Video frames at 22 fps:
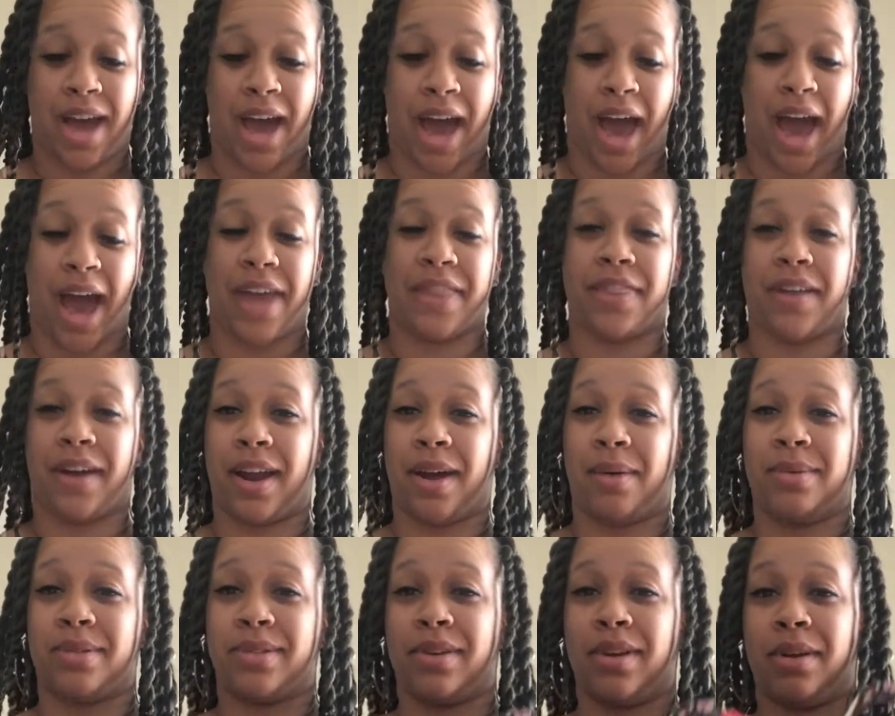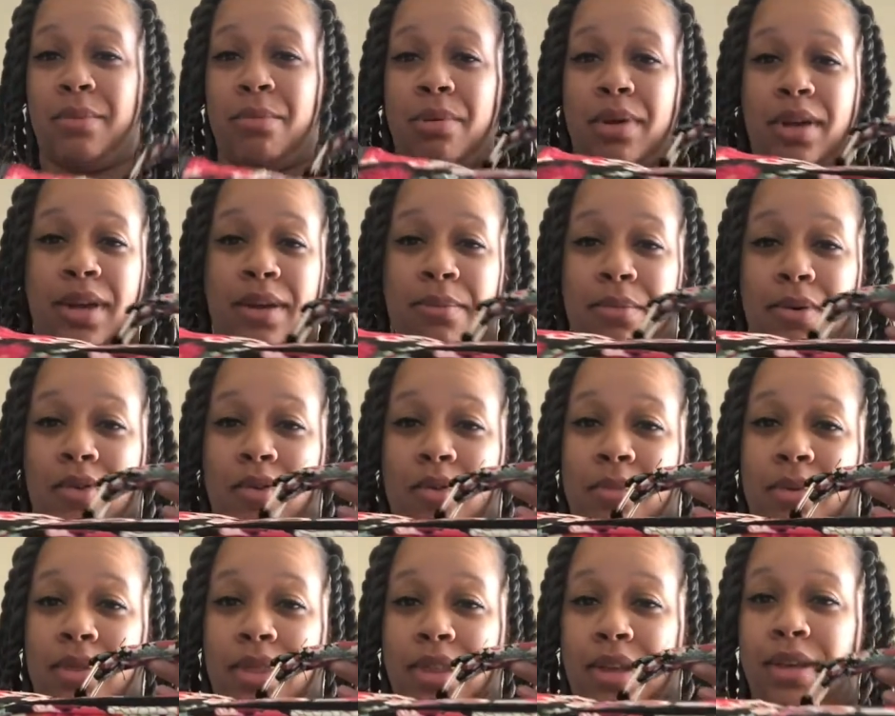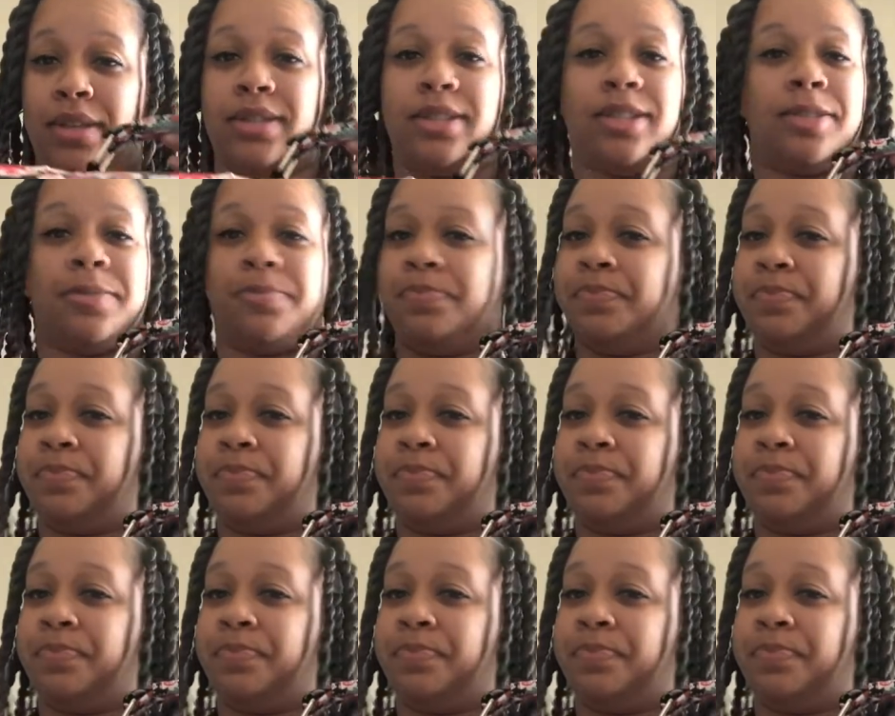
I thought I was going to bring him home in this.